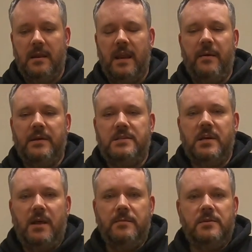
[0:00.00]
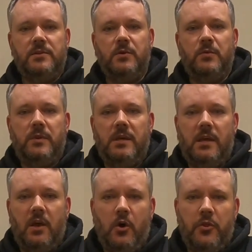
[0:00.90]
Now it's time to do
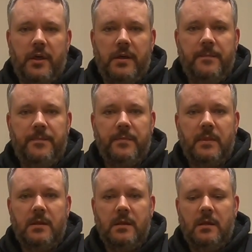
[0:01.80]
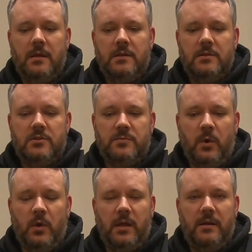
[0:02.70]
the other
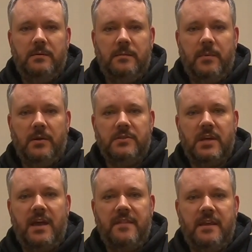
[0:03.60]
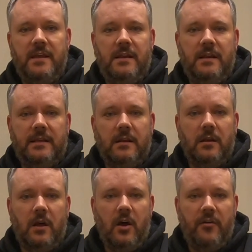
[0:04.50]
smaller bonsai, the
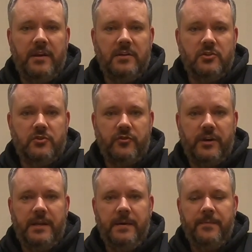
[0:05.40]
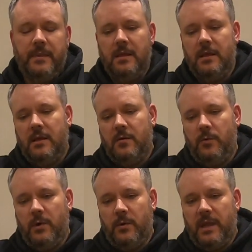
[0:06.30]
little orange tree.
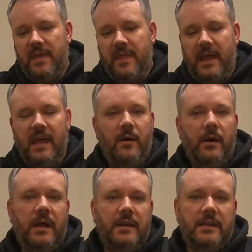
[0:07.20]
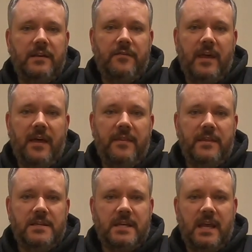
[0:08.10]
We'll get that out and give that
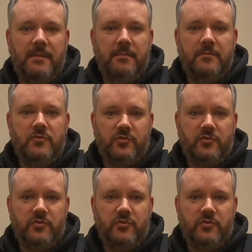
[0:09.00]
the same